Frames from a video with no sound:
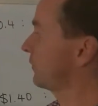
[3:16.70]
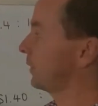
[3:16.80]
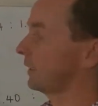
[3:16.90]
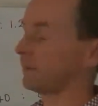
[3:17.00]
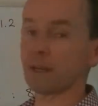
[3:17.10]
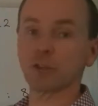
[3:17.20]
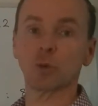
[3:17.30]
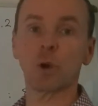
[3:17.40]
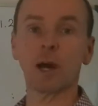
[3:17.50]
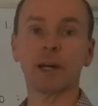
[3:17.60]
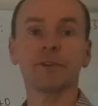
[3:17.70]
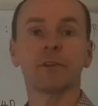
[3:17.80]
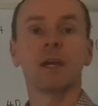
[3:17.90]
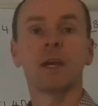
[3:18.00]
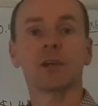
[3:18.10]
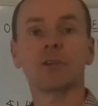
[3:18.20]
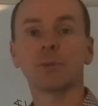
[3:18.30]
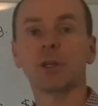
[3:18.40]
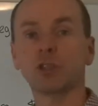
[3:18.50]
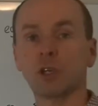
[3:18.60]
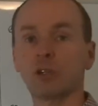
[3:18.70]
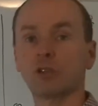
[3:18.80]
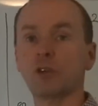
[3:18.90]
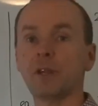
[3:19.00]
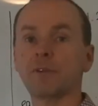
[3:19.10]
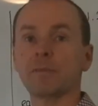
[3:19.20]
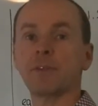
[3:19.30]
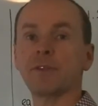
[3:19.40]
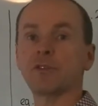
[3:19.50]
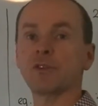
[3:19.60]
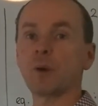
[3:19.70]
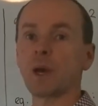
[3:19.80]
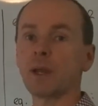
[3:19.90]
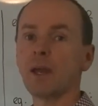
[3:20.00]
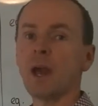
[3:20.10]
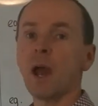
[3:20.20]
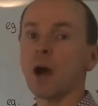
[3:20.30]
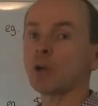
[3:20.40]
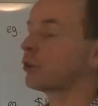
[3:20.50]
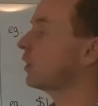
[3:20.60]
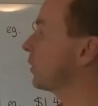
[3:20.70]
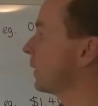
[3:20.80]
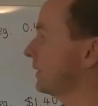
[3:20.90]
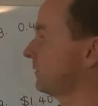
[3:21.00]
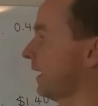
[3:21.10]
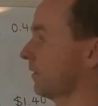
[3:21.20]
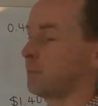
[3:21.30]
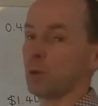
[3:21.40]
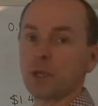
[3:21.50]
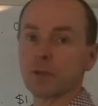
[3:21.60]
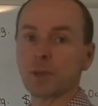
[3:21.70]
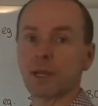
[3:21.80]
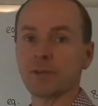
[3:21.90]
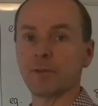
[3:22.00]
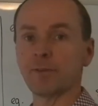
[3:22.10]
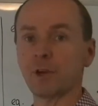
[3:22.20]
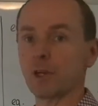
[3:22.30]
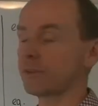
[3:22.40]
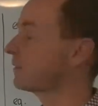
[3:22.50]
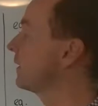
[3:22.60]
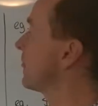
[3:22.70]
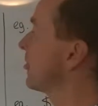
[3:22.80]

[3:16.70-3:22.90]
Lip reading: written it down twice, because I'm going to show you two different methods to do it. I'll show you the way the textbook explains it first.